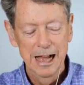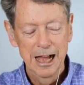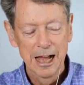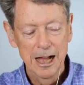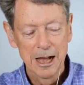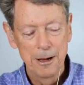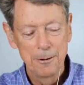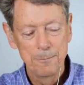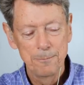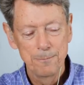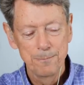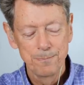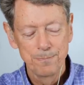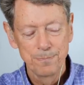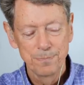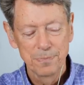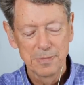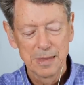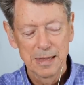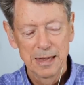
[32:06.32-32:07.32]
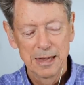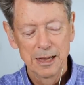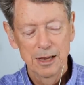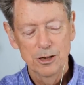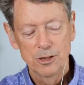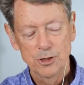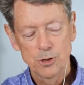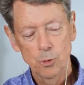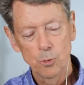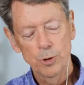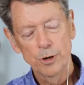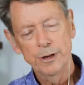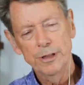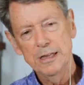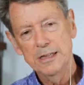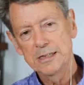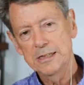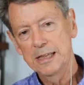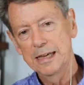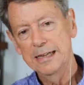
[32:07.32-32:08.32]
Um, so, where do
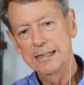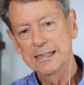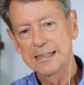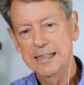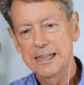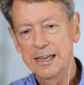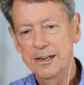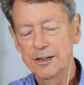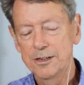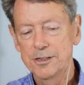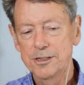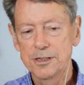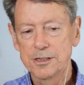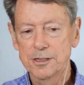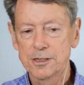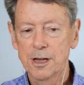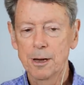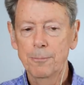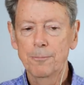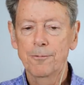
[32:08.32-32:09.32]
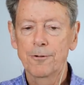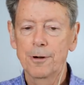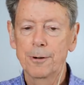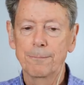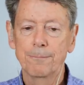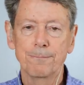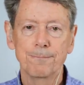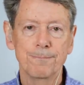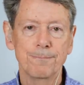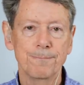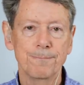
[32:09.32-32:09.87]
these latent tendencies come from?